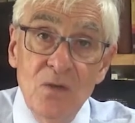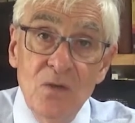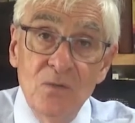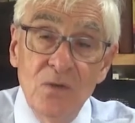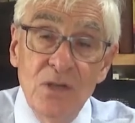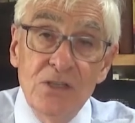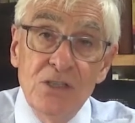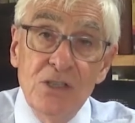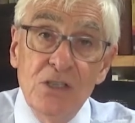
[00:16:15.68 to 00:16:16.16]

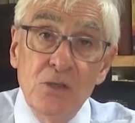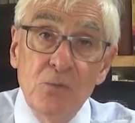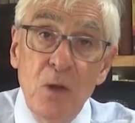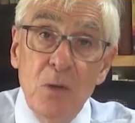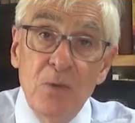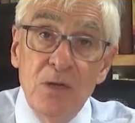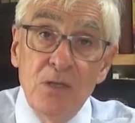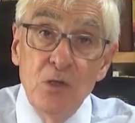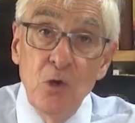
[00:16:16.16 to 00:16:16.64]
For instance,
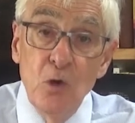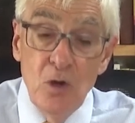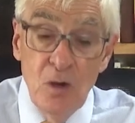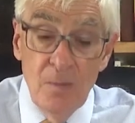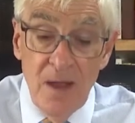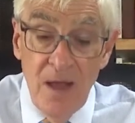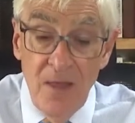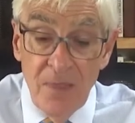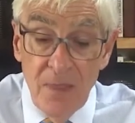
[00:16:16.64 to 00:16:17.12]
when we talk
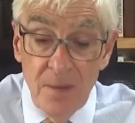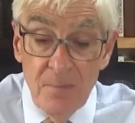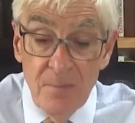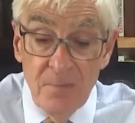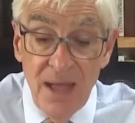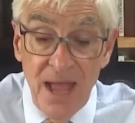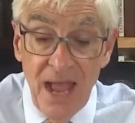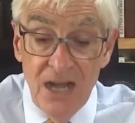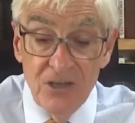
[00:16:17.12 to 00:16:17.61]
about the
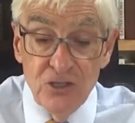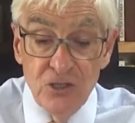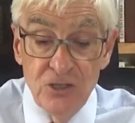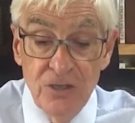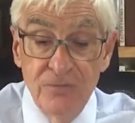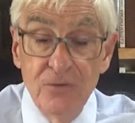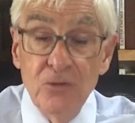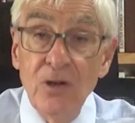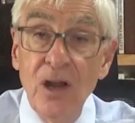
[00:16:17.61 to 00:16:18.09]

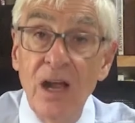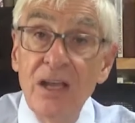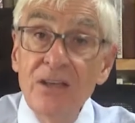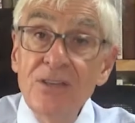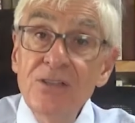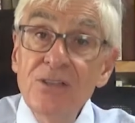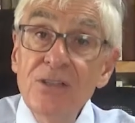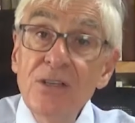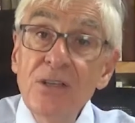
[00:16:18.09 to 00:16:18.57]
passion of
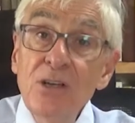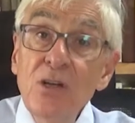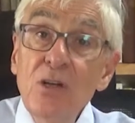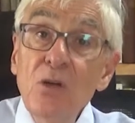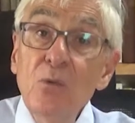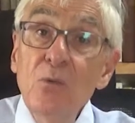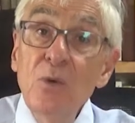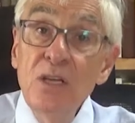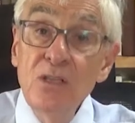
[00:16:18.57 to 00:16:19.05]
Christ,
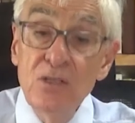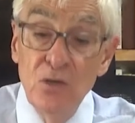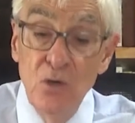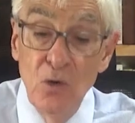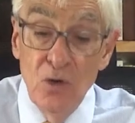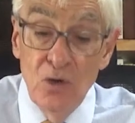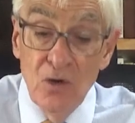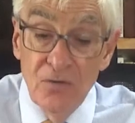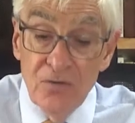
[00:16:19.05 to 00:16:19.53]
we
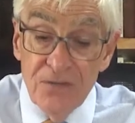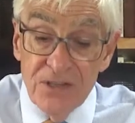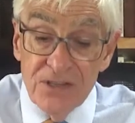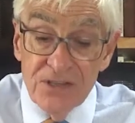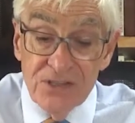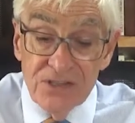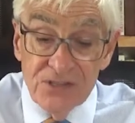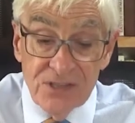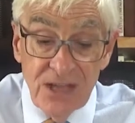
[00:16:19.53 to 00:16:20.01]
talk of the
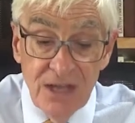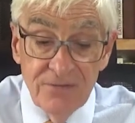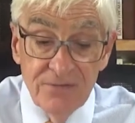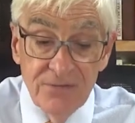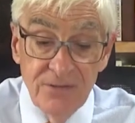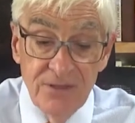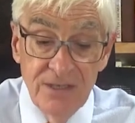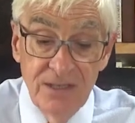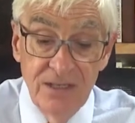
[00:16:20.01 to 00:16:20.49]

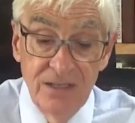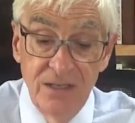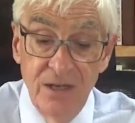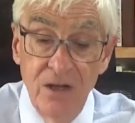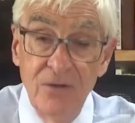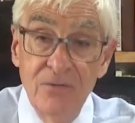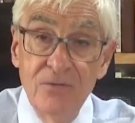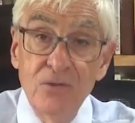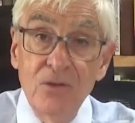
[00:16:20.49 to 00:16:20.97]
suffering
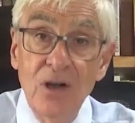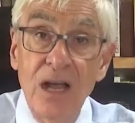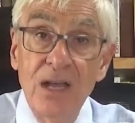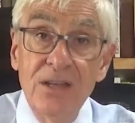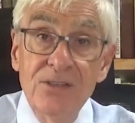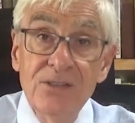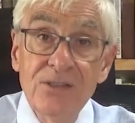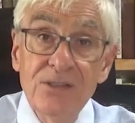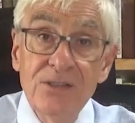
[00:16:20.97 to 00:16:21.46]
of
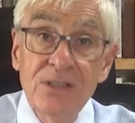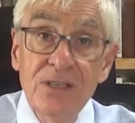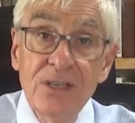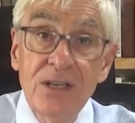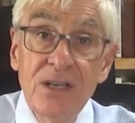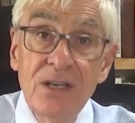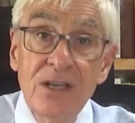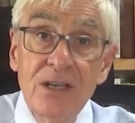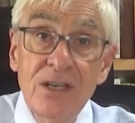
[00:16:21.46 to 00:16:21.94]
Christ,
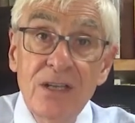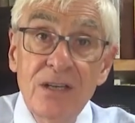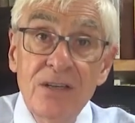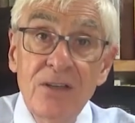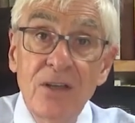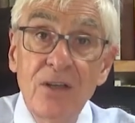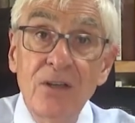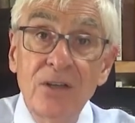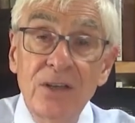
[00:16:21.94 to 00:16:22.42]

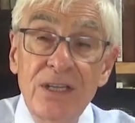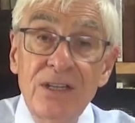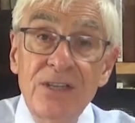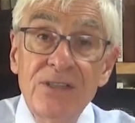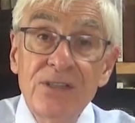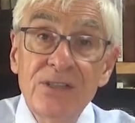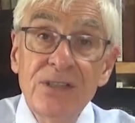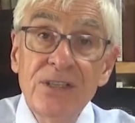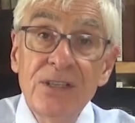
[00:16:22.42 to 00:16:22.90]
not
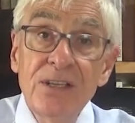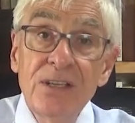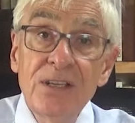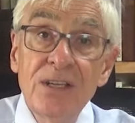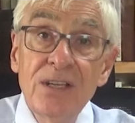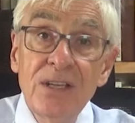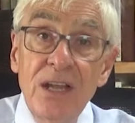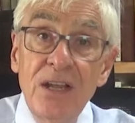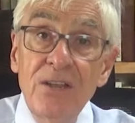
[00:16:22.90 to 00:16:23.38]
least
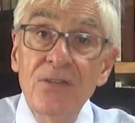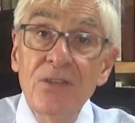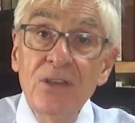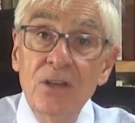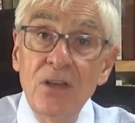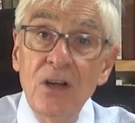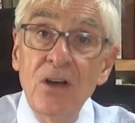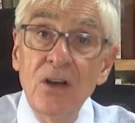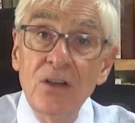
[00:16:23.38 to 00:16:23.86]
in the
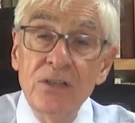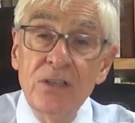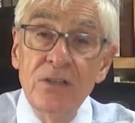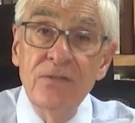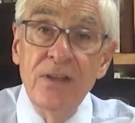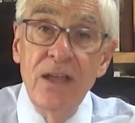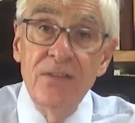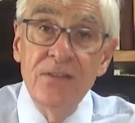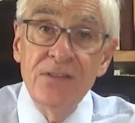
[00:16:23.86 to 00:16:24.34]
Garden
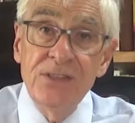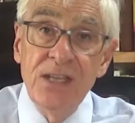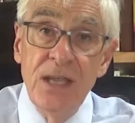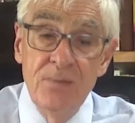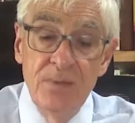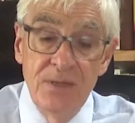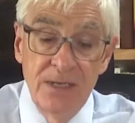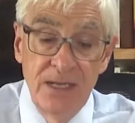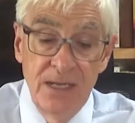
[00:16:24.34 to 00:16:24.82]
of
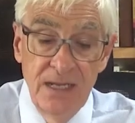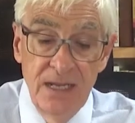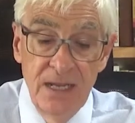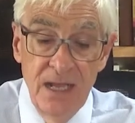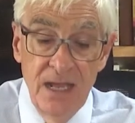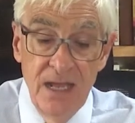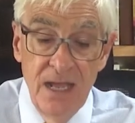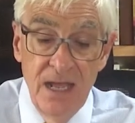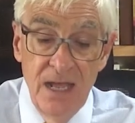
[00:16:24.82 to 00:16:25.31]
Gethsemane
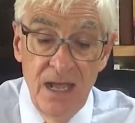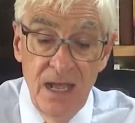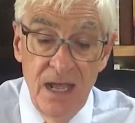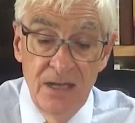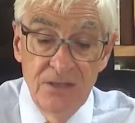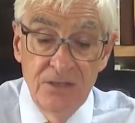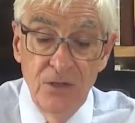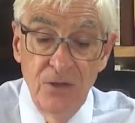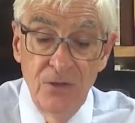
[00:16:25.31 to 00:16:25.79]

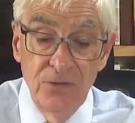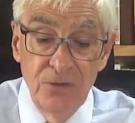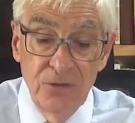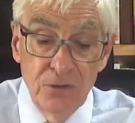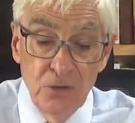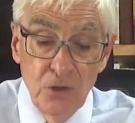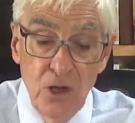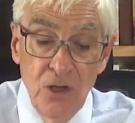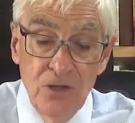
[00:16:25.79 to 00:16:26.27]
and on the
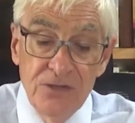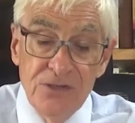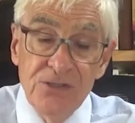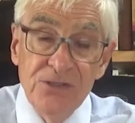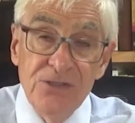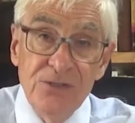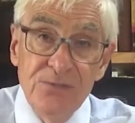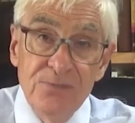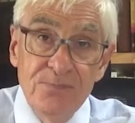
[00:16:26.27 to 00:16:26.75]

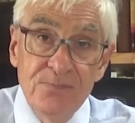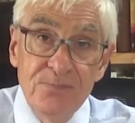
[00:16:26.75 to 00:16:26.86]
cross.